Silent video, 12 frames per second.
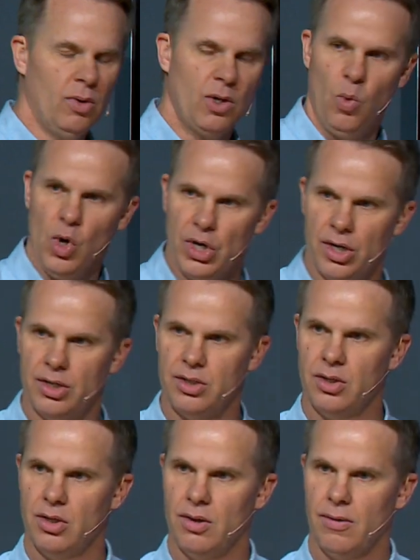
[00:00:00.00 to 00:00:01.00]
What a word.
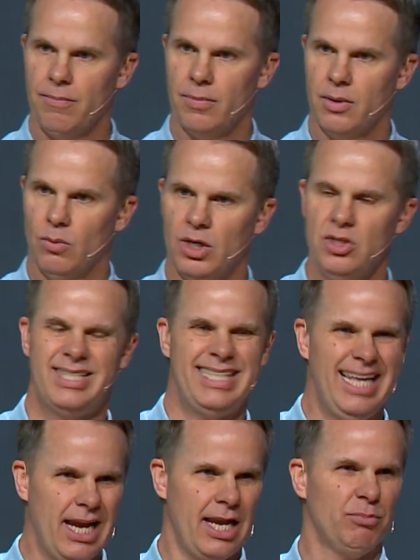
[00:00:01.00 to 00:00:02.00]
What are
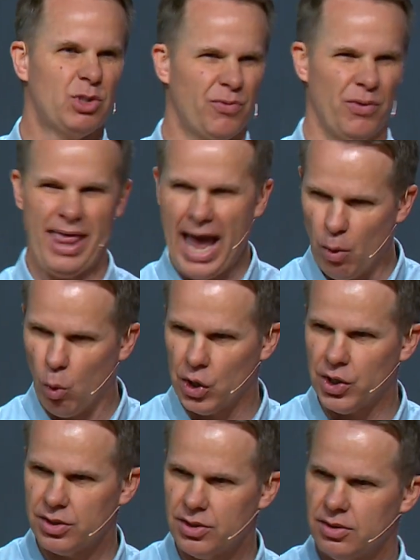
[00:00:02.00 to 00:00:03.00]
synonyms for that
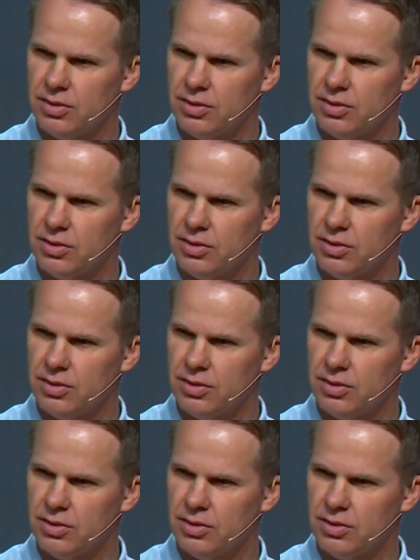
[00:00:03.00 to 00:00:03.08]
word?